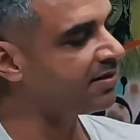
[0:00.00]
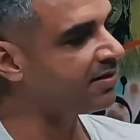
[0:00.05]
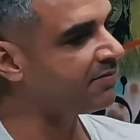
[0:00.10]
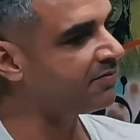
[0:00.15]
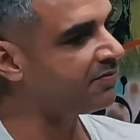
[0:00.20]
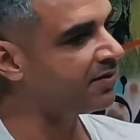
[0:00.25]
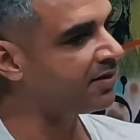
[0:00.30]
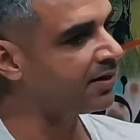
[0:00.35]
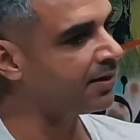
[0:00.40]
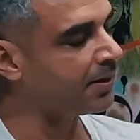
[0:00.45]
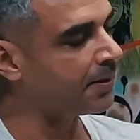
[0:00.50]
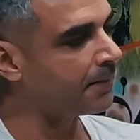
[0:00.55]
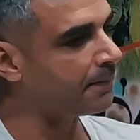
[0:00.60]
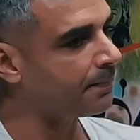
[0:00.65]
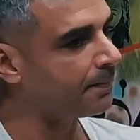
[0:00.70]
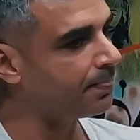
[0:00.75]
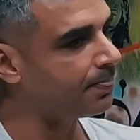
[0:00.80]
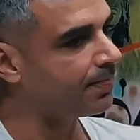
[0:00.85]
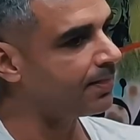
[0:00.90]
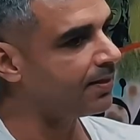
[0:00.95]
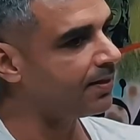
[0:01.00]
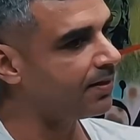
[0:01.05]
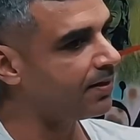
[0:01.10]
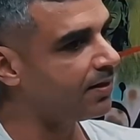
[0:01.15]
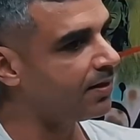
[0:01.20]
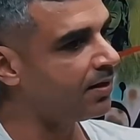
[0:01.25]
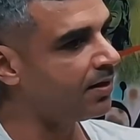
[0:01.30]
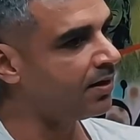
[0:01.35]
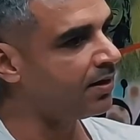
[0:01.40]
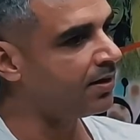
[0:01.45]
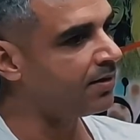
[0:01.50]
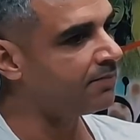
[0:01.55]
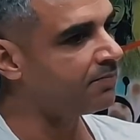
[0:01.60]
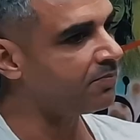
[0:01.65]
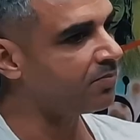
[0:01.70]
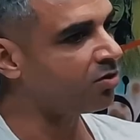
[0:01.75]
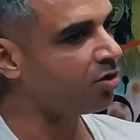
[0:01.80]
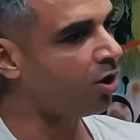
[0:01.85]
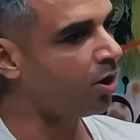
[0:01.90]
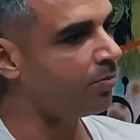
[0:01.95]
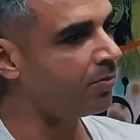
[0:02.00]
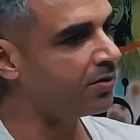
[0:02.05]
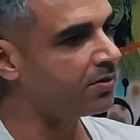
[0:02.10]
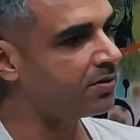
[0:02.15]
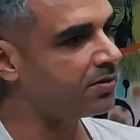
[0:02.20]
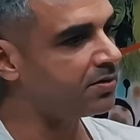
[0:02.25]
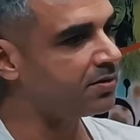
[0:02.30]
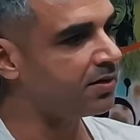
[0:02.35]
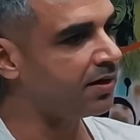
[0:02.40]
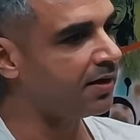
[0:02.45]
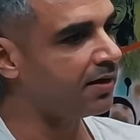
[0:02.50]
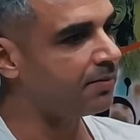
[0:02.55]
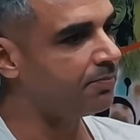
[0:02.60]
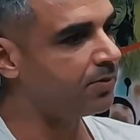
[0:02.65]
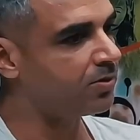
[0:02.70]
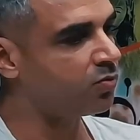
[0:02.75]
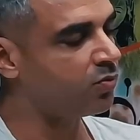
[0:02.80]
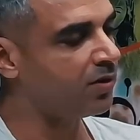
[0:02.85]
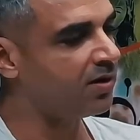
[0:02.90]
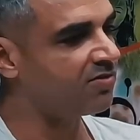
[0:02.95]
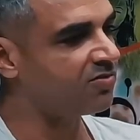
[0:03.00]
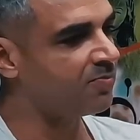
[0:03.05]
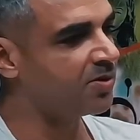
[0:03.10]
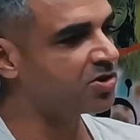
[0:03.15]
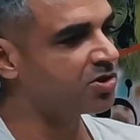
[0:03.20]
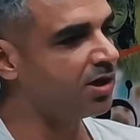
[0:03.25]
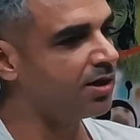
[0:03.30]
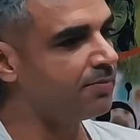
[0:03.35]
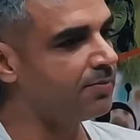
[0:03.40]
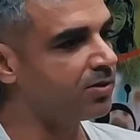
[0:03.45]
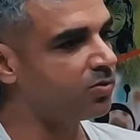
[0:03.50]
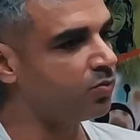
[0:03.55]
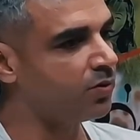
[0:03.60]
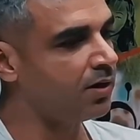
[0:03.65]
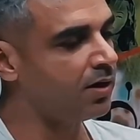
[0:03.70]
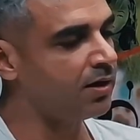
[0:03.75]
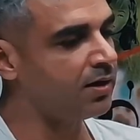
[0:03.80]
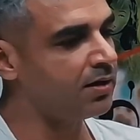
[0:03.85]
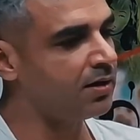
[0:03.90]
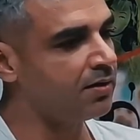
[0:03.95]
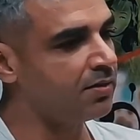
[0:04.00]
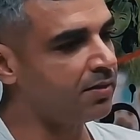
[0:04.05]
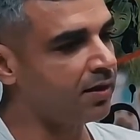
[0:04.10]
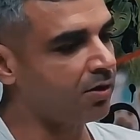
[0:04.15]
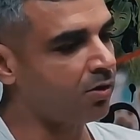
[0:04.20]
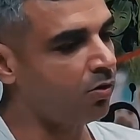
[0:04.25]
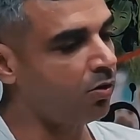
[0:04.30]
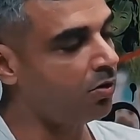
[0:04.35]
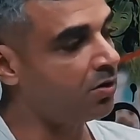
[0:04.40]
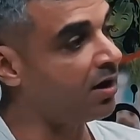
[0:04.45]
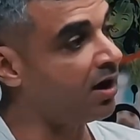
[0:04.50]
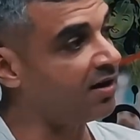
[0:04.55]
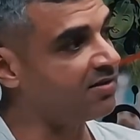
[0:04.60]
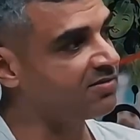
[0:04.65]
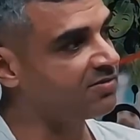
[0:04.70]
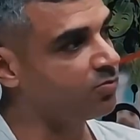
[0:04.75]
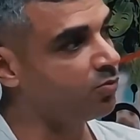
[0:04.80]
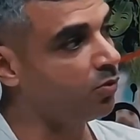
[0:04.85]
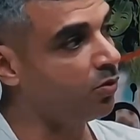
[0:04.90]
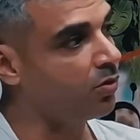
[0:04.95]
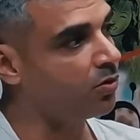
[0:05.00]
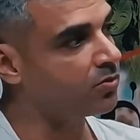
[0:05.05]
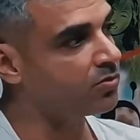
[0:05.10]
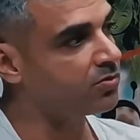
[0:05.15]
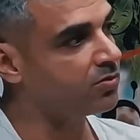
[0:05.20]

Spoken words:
a very common trait especially in the colonized world.